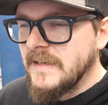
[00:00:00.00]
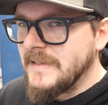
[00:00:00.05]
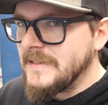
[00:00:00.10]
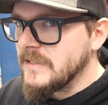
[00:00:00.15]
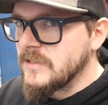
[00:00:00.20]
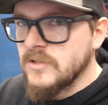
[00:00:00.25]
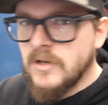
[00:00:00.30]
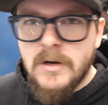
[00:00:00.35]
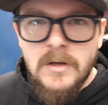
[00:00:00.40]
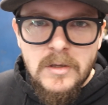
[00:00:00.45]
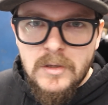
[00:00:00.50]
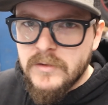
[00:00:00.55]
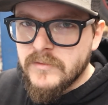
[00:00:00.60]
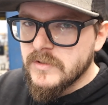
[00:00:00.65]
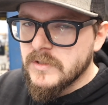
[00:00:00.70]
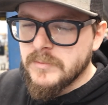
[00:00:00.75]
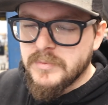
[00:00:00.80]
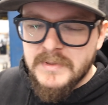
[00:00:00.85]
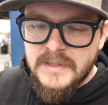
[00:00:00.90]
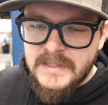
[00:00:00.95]
it's all
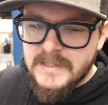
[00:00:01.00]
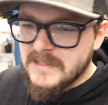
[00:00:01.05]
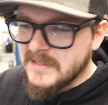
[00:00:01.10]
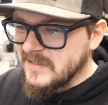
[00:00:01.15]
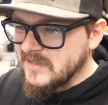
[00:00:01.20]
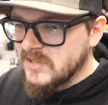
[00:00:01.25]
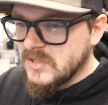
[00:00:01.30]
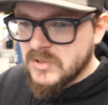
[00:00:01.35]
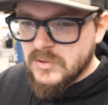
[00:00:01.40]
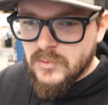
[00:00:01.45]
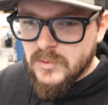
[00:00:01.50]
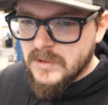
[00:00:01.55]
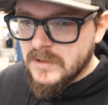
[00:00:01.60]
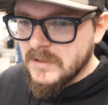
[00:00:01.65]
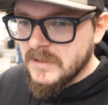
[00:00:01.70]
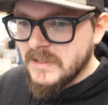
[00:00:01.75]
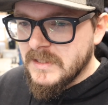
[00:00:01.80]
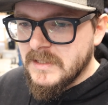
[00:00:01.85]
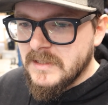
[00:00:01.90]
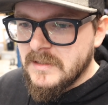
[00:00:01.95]
over the place. It's
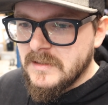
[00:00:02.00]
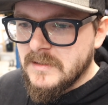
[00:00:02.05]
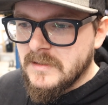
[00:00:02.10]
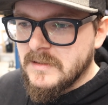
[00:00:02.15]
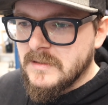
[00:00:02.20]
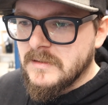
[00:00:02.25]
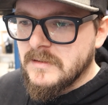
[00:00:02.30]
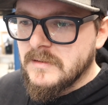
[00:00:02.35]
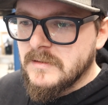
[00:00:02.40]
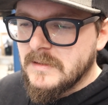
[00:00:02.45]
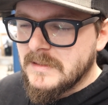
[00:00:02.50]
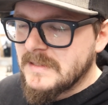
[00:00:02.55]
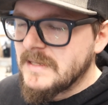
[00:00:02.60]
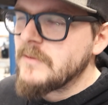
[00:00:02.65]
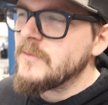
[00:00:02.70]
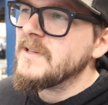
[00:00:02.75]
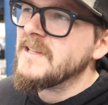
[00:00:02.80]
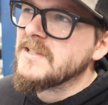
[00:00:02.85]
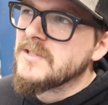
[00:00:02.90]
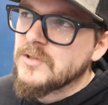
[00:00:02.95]
squirrely. It's
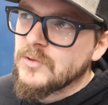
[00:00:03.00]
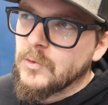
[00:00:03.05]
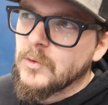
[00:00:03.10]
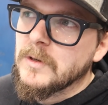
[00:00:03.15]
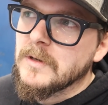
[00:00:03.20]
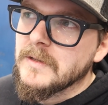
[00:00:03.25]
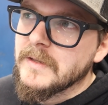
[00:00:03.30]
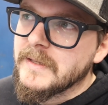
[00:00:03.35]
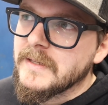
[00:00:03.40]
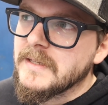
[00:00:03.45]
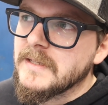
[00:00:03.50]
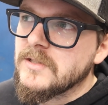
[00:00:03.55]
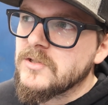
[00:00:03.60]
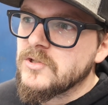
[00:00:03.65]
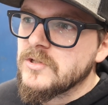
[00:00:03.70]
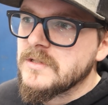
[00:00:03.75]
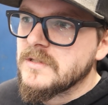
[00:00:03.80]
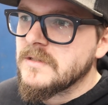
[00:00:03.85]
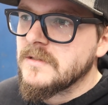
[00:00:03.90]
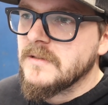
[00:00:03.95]
not really squirrely. It's
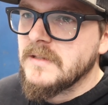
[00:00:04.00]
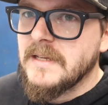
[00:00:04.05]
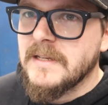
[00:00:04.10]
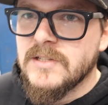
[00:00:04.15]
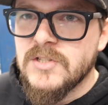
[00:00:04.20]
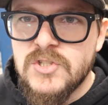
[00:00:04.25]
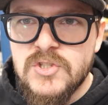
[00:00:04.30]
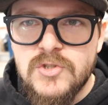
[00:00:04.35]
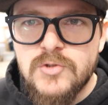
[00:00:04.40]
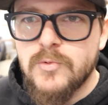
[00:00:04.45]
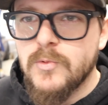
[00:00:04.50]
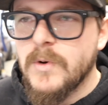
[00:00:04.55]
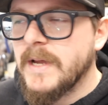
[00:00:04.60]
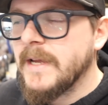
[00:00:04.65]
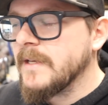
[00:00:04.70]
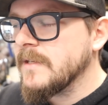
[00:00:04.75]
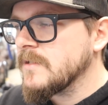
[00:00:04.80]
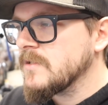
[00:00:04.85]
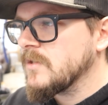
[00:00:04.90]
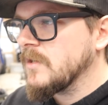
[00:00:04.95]
just it
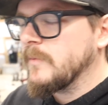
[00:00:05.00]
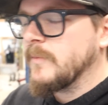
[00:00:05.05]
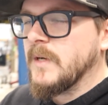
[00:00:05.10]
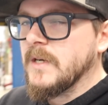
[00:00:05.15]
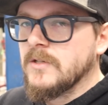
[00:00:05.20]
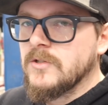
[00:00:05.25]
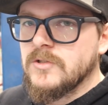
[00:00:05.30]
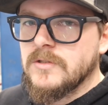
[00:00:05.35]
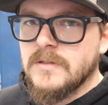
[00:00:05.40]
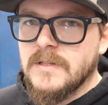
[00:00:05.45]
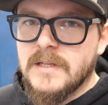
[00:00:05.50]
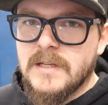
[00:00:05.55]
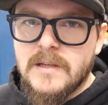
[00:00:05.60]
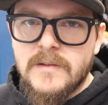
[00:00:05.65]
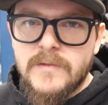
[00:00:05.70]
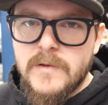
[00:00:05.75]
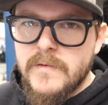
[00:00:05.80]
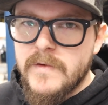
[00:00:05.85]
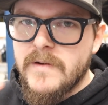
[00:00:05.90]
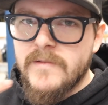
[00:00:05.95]
sways so much. Like
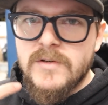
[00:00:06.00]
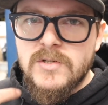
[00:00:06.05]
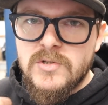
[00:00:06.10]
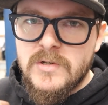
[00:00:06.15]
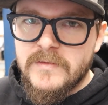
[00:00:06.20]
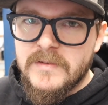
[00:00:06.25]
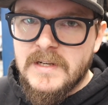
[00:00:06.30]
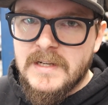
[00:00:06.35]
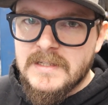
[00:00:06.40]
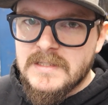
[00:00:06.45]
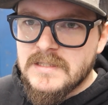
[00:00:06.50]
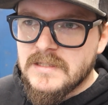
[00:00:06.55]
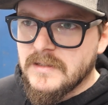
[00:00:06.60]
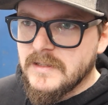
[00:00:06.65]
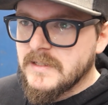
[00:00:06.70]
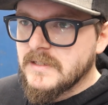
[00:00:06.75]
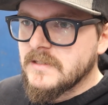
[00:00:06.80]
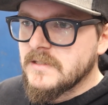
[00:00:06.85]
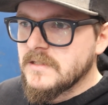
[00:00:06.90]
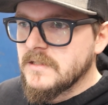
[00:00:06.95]
if you've ever driven on
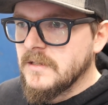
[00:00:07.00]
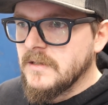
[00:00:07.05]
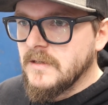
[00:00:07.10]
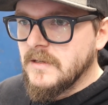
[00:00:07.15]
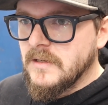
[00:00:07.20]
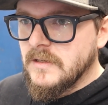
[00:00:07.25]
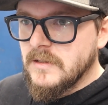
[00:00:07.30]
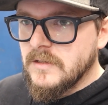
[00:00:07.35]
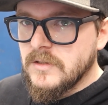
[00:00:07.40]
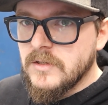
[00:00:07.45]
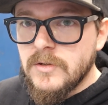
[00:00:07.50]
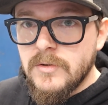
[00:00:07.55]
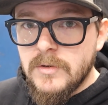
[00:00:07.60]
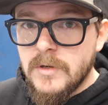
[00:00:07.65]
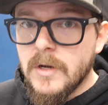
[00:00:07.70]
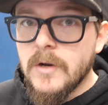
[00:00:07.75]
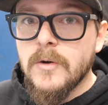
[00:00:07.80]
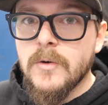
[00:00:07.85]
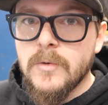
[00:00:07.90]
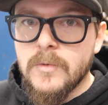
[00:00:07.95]
slicks, you
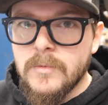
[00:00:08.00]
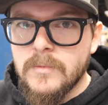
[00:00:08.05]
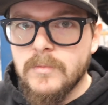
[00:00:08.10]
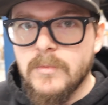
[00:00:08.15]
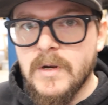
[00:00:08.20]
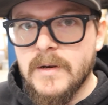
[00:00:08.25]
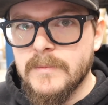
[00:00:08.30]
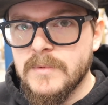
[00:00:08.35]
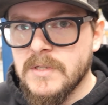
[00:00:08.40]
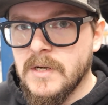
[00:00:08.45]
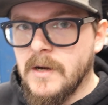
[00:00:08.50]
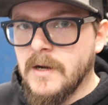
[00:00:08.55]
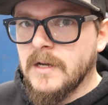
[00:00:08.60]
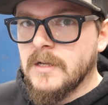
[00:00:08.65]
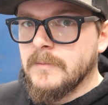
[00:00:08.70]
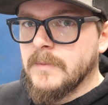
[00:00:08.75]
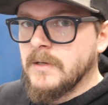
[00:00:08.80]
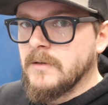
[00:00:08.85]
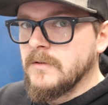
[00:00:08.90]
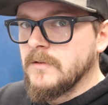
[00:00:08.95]
know what I'm
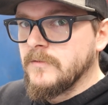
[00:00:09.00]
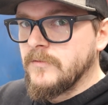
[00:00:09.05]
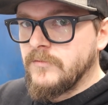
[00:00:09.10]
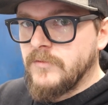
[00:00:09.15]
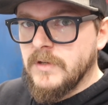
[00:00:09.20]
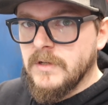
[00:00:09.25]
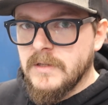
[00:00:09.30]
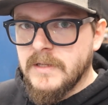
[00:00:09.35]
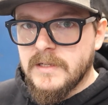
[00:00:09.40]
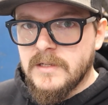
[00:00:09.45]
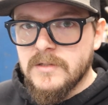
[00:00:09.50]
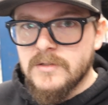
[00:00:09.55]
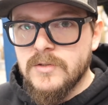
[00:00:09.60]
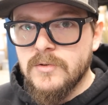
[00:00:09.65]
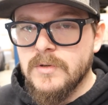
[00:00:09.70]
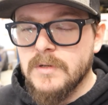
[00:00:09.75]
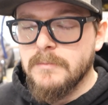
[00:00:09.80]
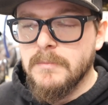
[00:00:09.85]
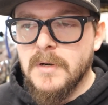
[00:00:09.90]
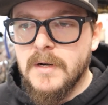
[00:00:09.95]
talking about. You feel like you're
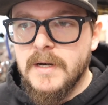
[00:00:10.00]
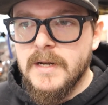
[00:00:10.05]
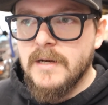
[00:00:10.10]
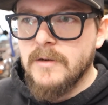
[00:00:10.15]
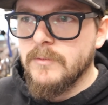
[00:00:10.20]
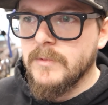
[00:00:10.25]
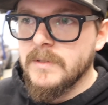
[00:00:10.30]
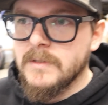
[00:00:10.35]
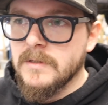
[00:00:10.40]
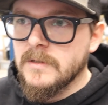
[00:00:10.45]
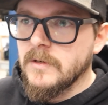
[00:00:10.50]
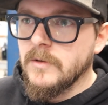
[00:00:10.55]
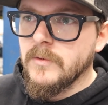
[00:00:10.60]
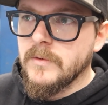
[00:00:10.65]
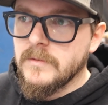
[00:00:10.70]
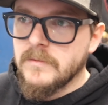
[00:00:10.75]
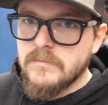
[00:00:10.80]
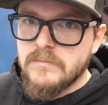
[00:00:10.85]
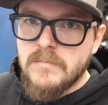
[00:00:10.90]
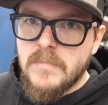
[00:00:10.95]
doing a burnout when you're
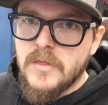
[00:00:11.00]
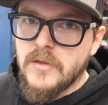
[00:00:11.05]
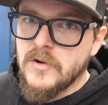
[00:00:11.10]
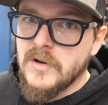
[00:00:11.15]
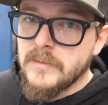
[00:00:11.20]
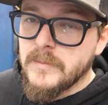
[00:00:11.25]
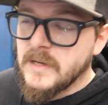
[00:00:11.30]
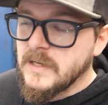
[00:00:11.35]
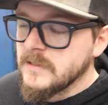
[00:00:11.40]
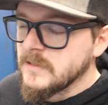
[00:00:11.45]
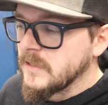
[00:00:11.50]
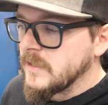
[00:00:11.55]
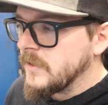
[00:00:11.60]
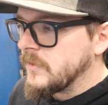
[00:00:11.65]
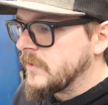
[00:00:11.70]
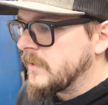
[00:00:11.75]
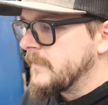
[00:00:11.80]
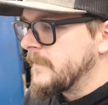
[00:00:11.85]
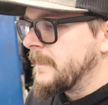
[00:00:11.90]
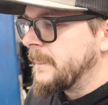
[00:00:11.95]
going 30 miles an
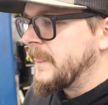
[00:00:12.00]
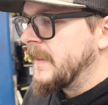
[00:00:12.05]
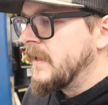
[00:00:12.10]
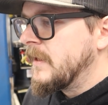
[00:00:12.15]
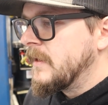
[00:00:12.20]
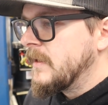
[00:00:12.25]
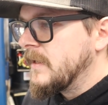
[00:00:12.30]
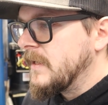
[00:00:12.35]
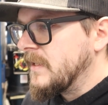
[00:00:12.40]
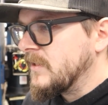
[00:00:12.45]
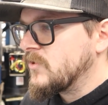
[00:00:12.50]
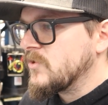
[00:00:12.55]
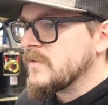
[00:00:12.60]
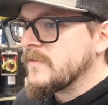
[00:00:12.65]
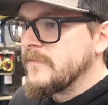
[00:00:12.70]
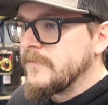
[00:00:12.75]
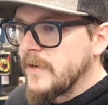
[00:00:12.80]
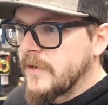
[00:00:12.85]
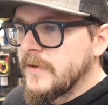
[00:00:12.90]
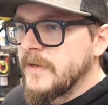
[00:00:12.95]
hour. It's
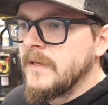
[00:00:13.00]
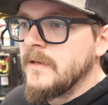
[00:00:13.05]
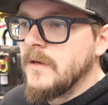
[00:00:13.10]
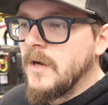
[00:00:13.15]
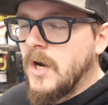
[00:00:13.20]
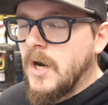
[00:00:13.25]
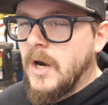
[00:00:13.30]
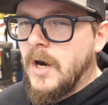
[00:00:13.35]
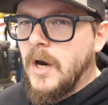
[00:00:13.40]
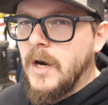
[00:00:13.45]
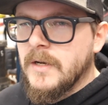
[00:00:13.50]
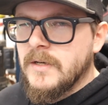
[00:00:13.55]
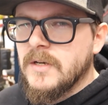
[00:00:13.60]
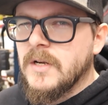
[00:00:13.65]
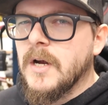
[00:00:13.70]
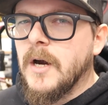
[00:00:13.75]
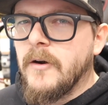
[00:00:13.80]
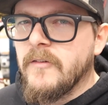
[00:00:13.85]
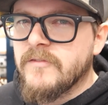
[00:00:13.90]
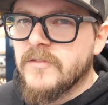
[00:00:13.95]
just very
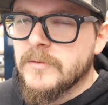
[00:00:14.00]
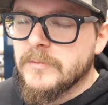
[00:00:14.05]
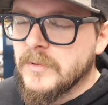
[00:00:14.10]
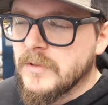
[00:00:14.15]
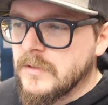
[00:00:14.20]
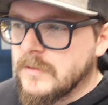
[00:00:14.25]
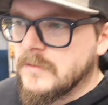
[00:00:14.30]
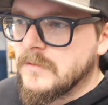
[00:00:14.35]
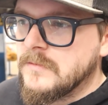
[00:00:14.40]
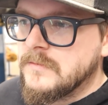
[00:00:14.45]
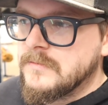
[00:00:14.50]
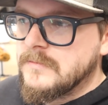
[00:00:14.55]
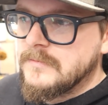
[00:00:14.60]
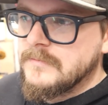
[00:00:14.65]
uncomfortable